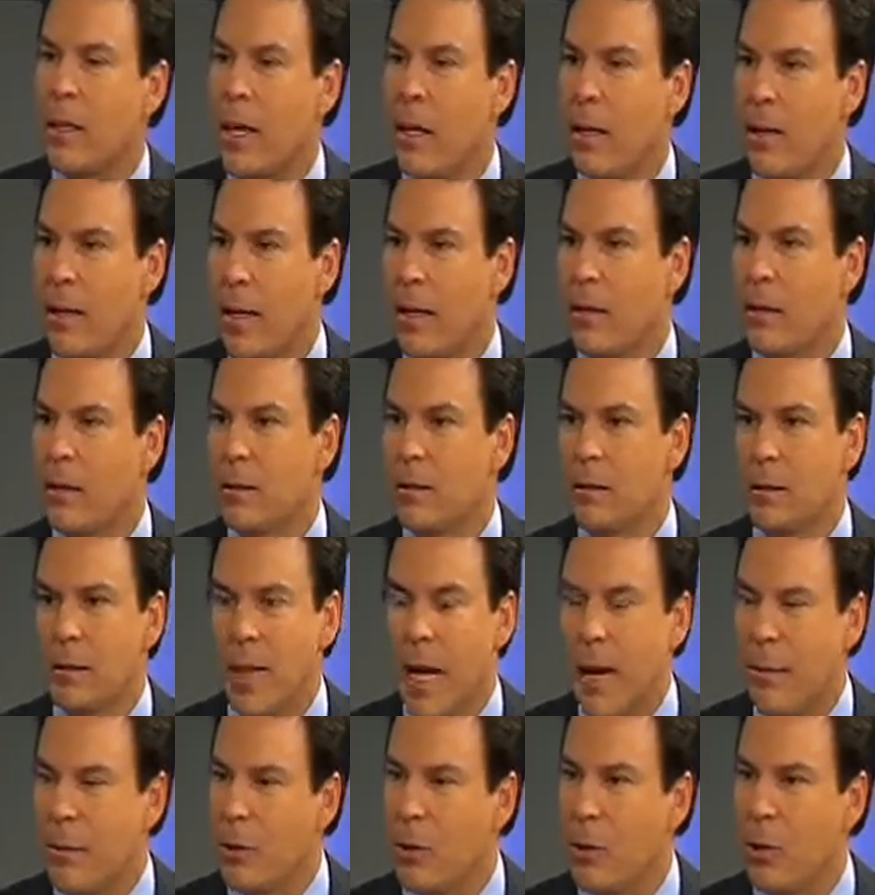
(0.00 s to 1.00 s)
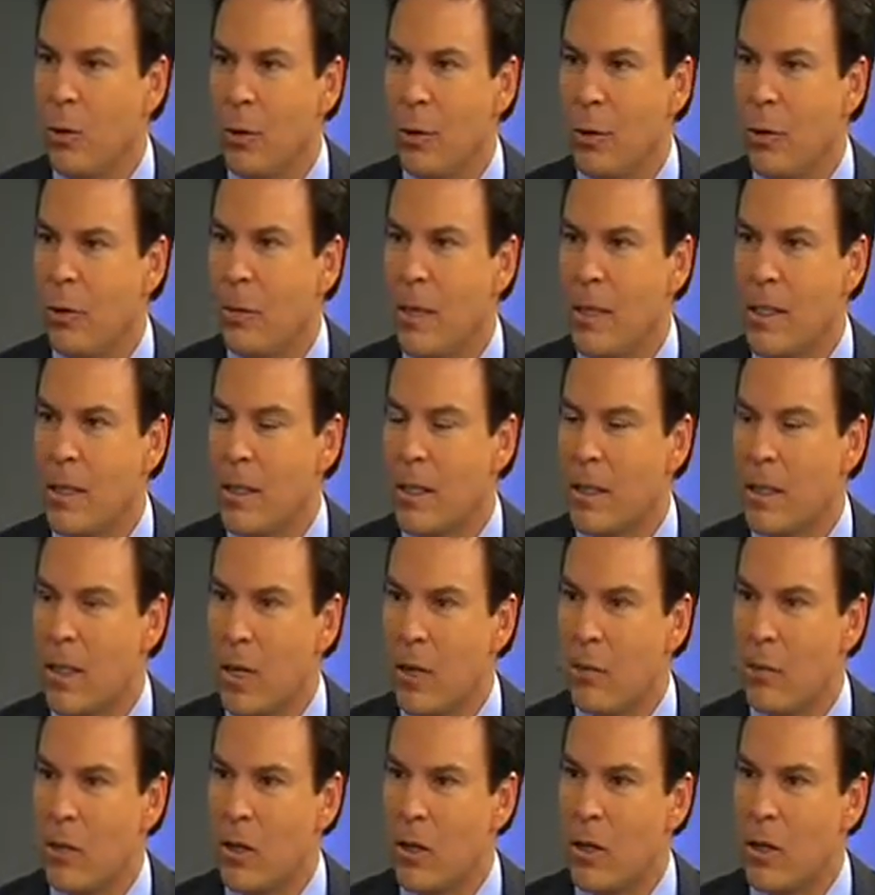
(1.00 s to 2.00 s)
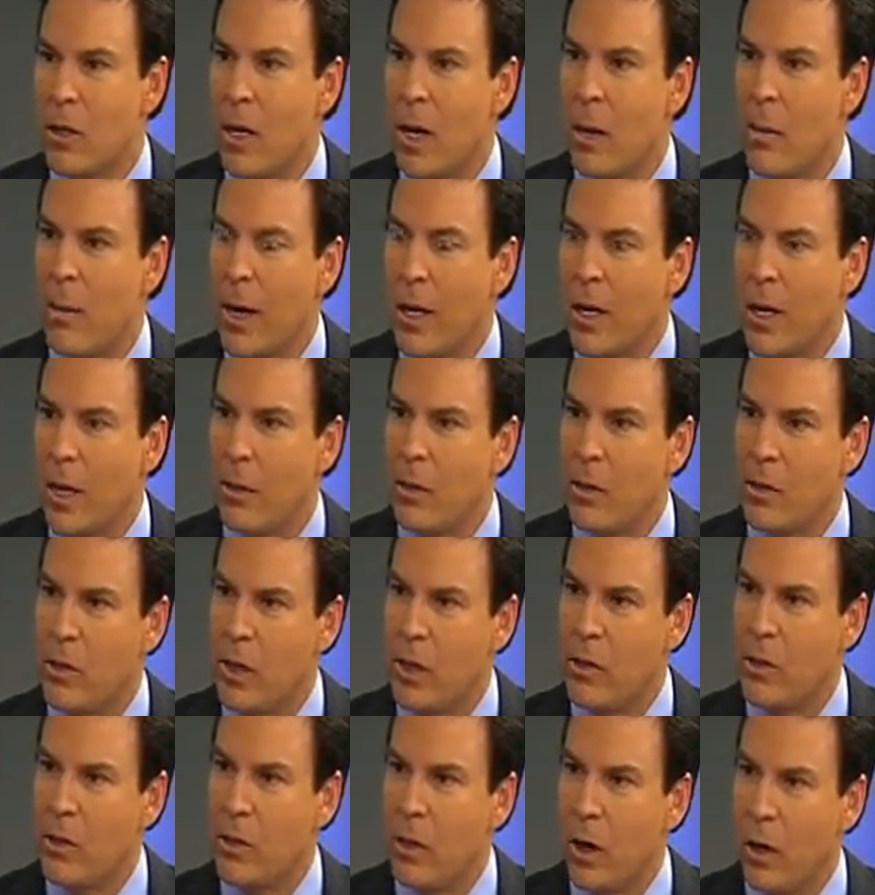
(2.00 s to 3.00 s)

say, okay, top two misconceptions about gum disease